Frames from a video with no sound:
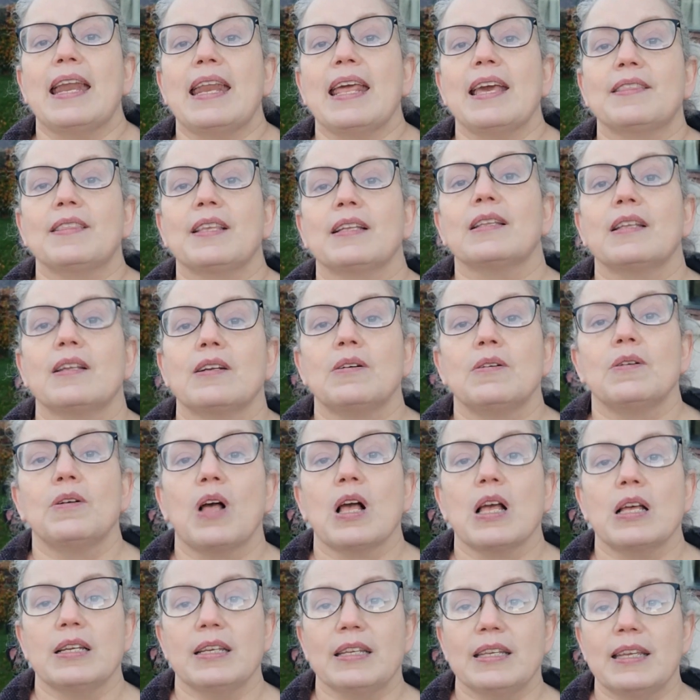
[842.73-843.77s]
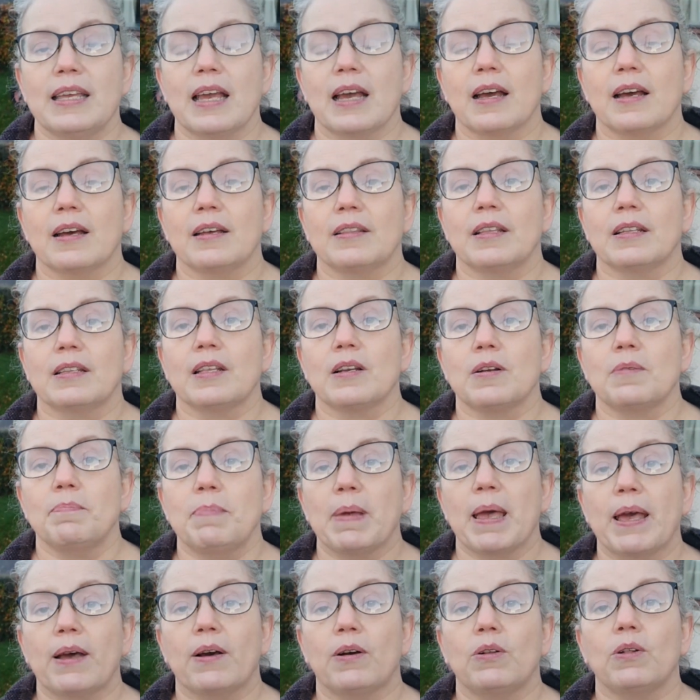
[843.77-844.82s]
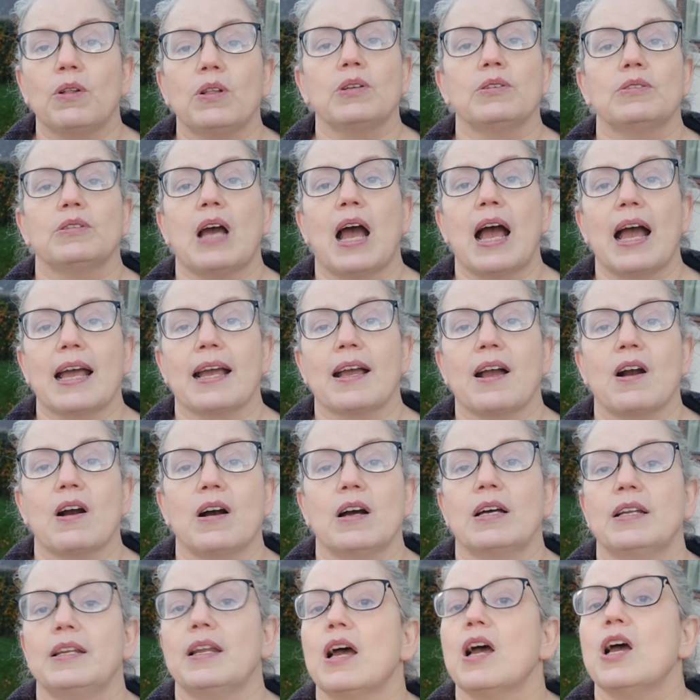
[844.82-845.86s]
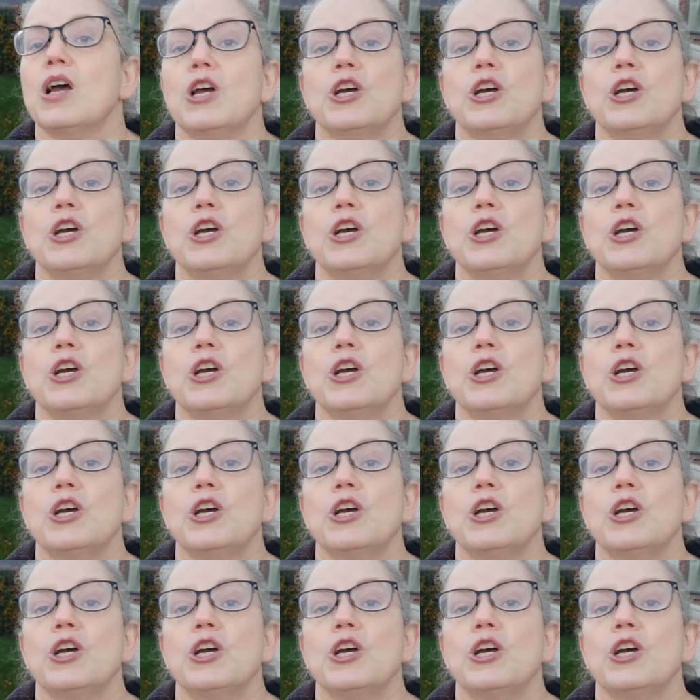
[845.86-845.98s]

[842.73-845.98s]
hit the little bell icon